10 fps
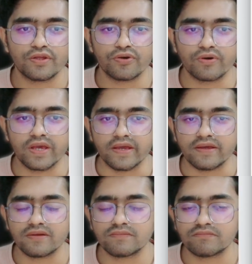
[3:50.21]
Okay,
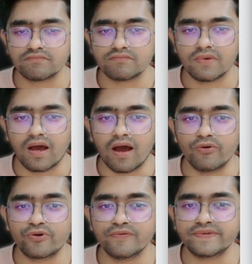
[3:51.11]

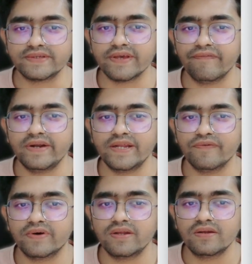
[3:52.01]
out of
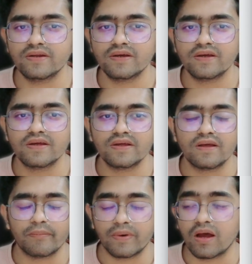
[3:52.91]
71,
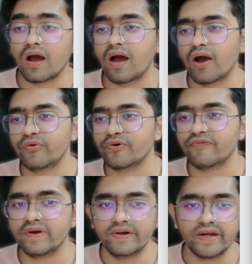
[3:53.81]
out of
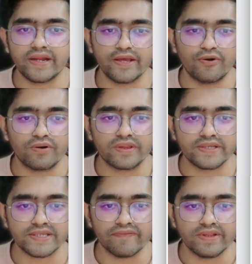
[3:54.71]
100 I got the
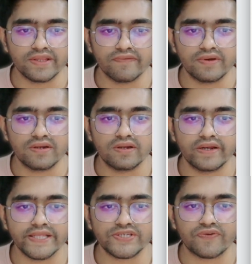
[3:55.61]
71.
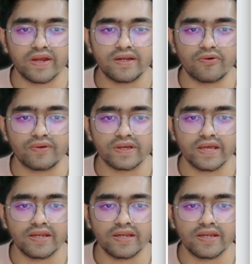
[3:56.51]
Let's try it out again.